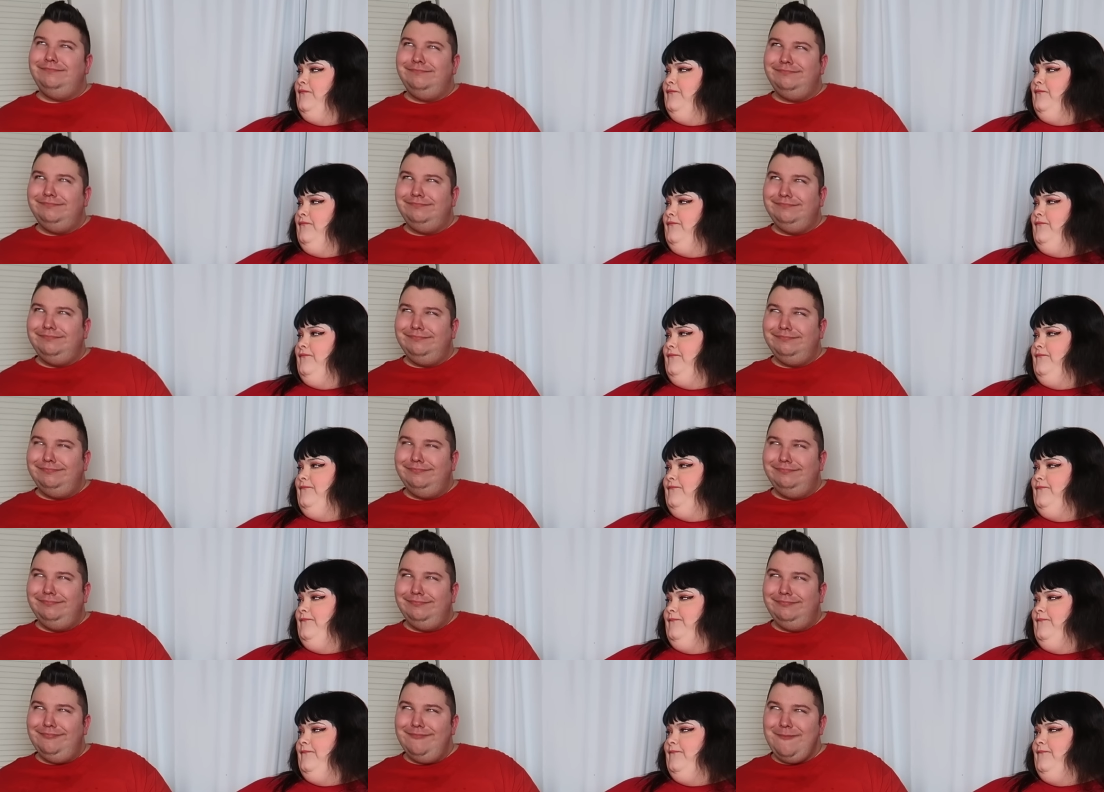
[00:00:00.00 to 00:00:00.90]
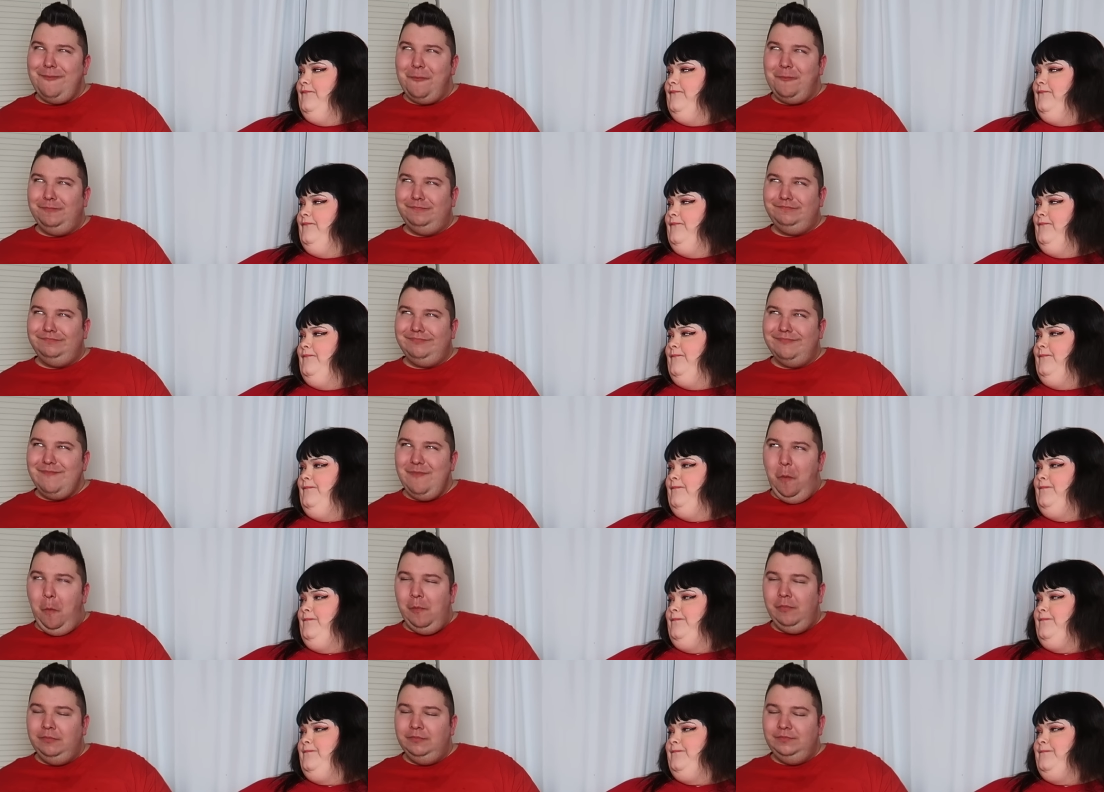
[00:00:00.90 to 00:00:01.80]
Nothing is said.